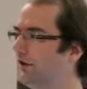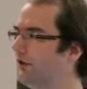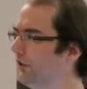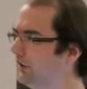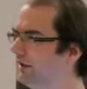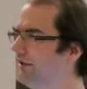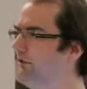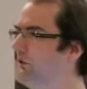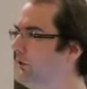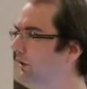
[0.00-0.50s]

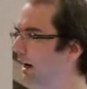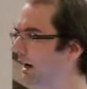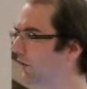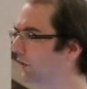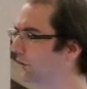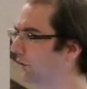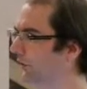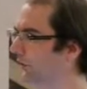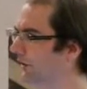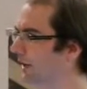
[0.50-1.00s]
34
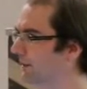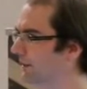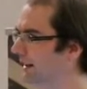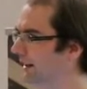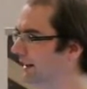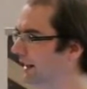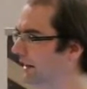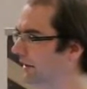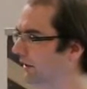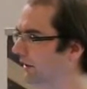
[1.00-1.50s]
households coming
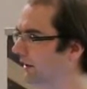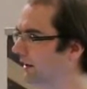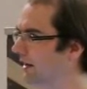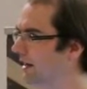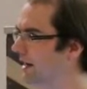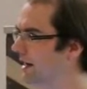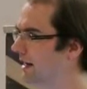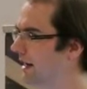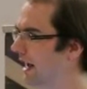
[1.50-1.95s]
together